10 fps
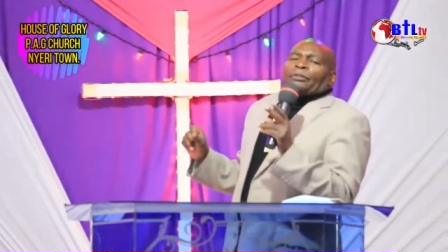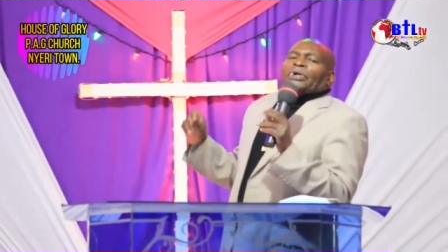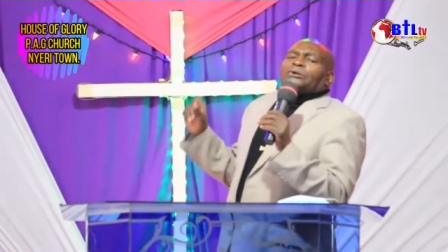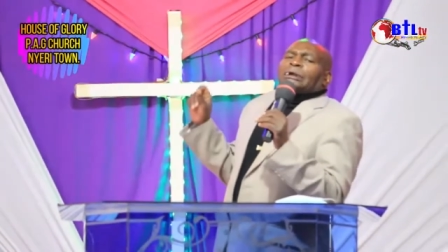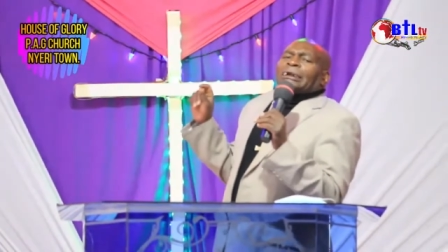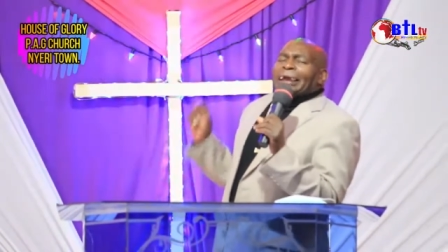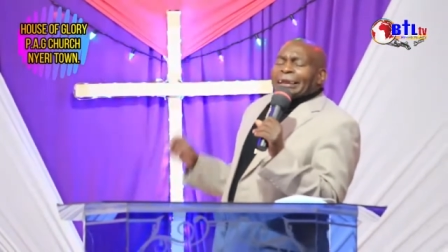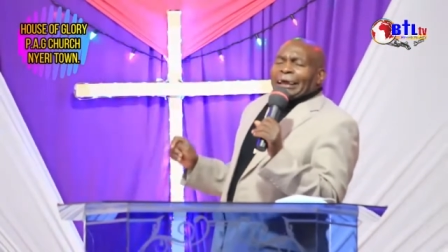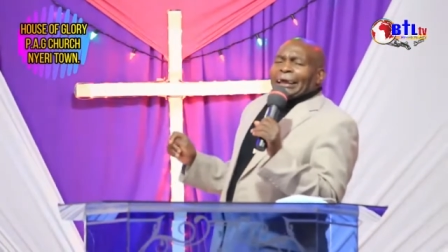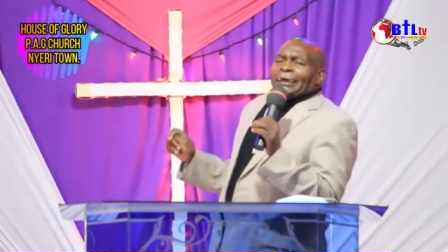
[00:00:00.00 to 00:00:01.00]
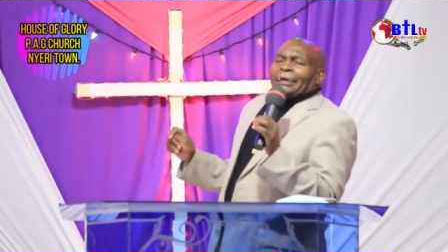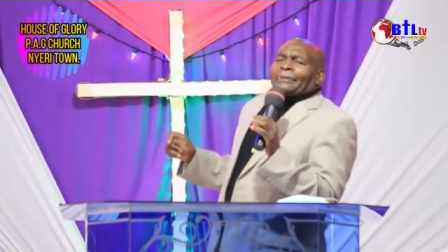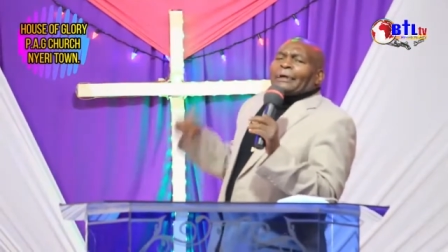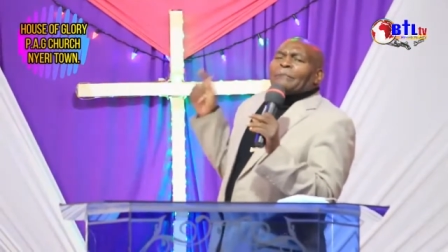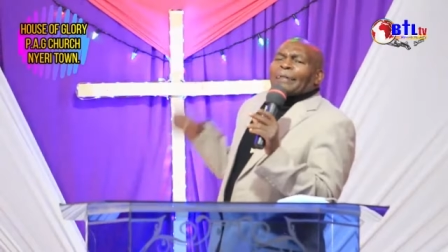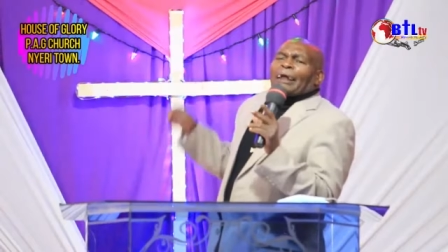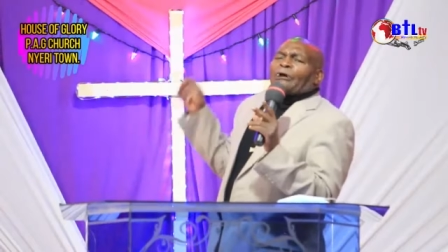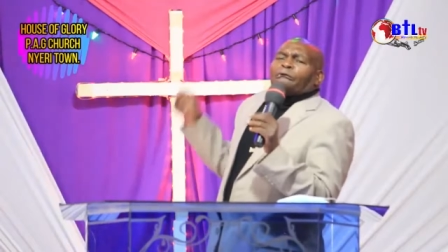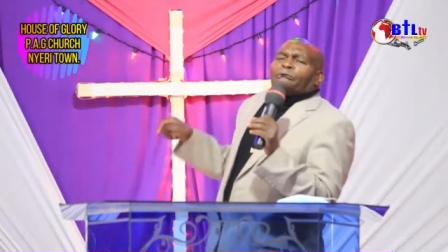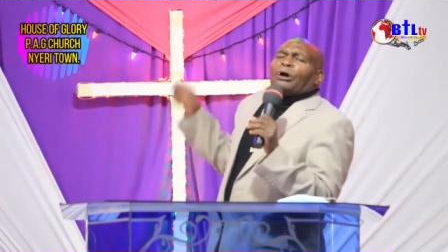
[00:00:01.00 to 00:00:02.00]
this lady, the
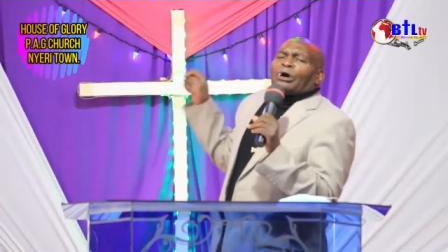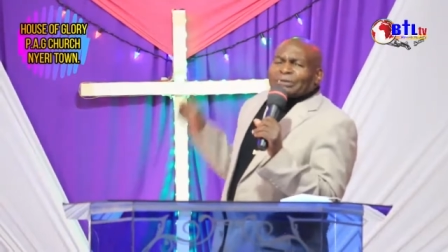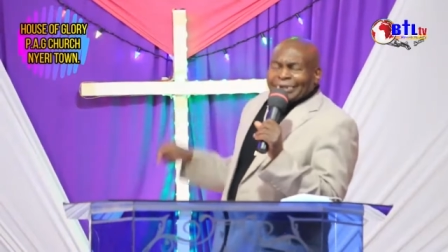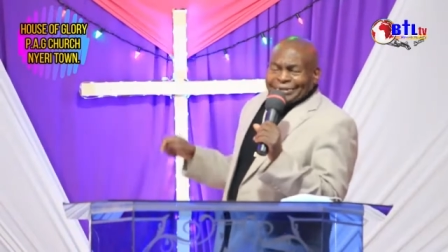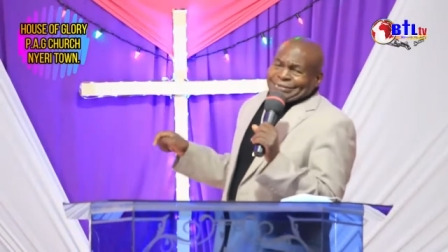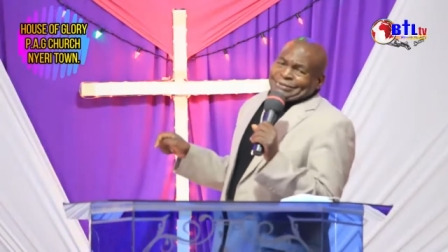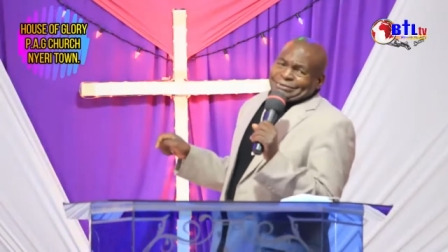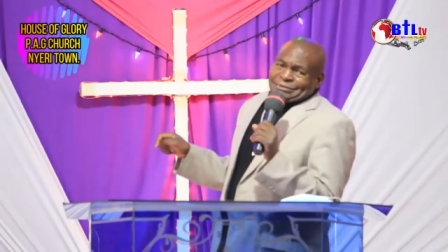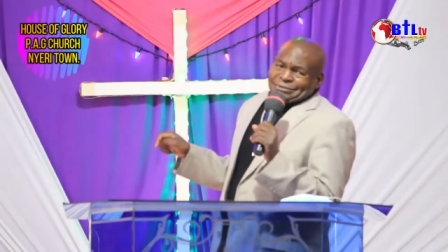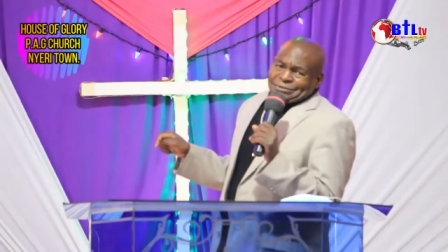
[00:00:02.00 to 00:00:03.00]
mother of Moses,